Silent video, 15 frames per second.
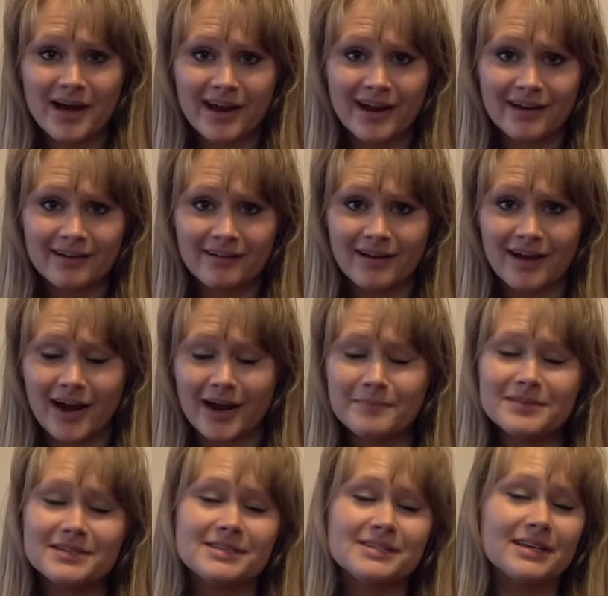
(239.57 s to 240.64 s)
I?
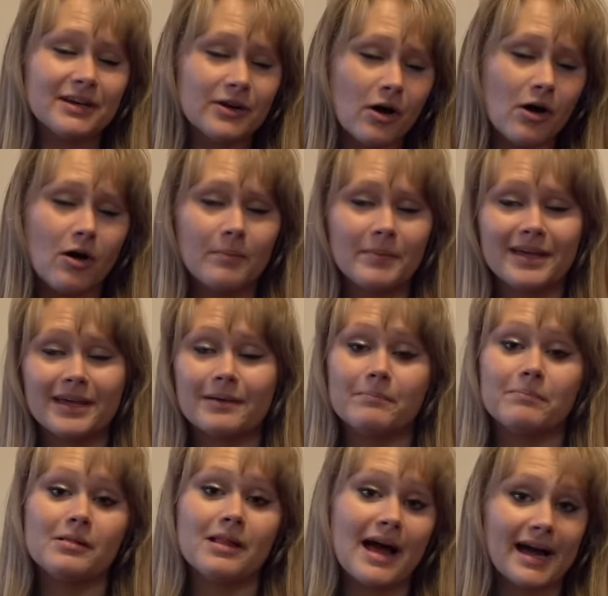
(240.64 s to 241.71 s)
I'm the sit at home and get
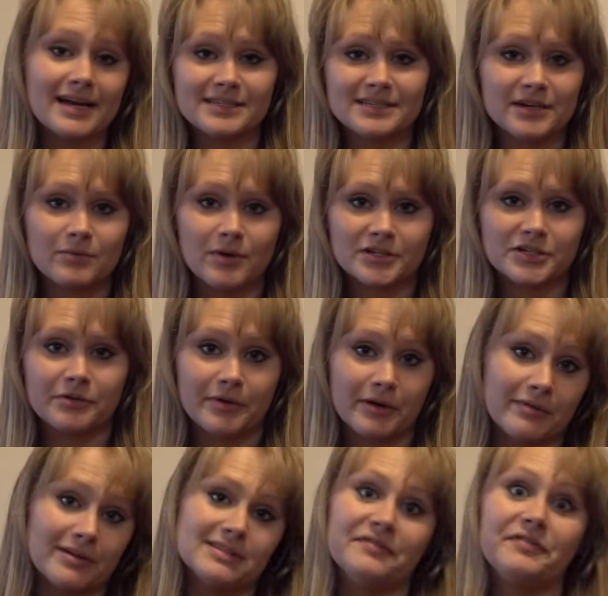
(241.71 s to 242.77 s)
blasted watching
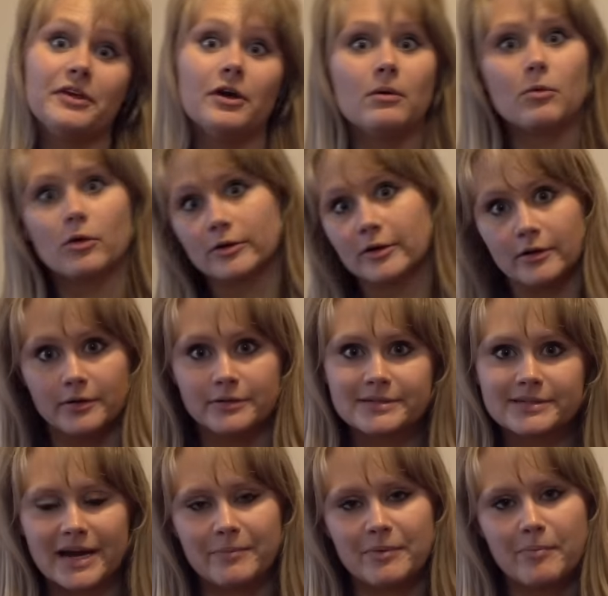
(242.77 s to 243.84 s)
reruns of Gilmore
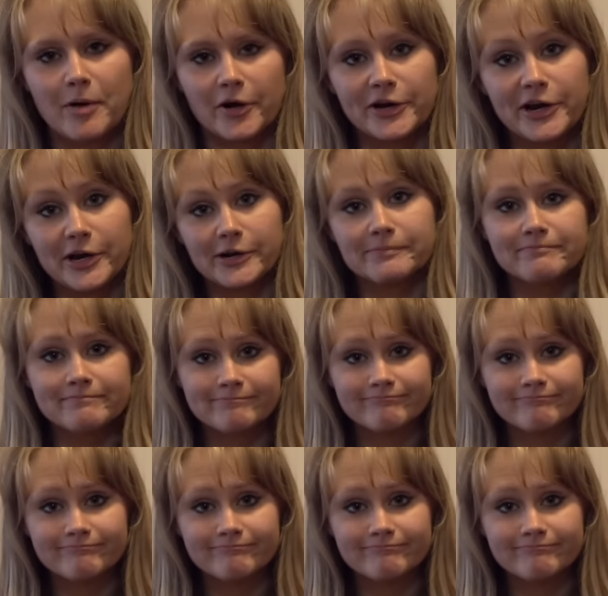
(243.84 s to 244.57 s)
Girls type of partier.